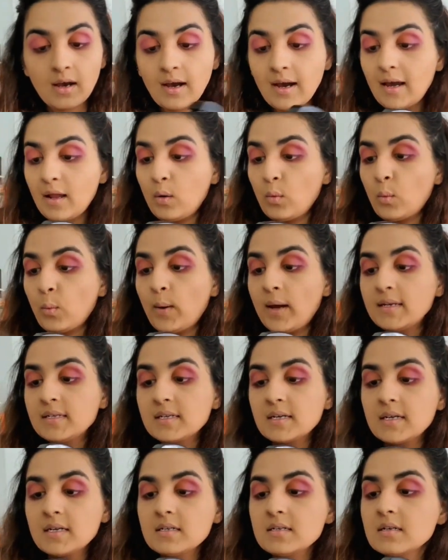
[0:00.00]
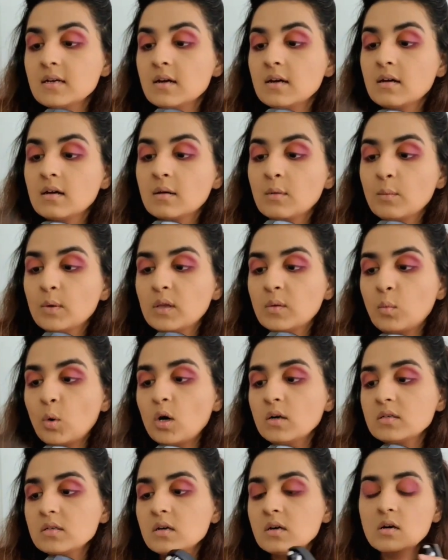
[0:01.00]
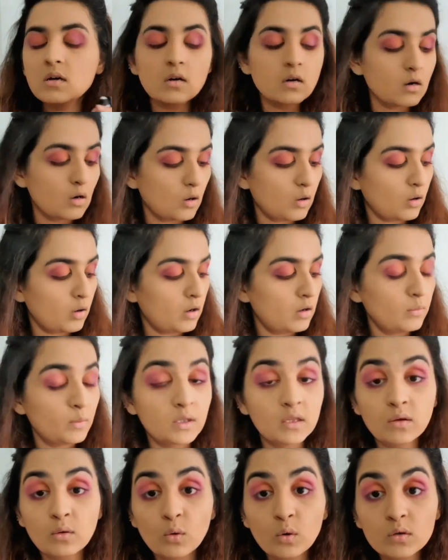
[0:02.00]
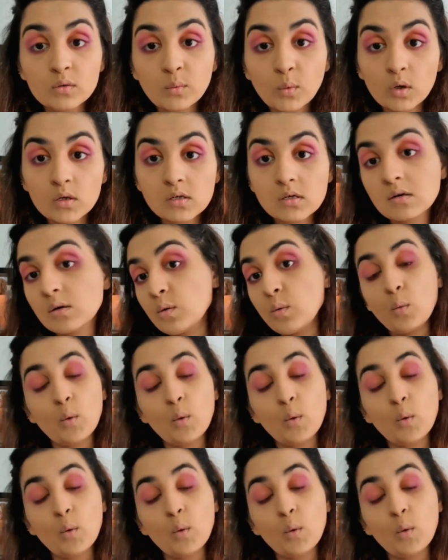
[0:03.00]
I'll wet it with water or with rose water,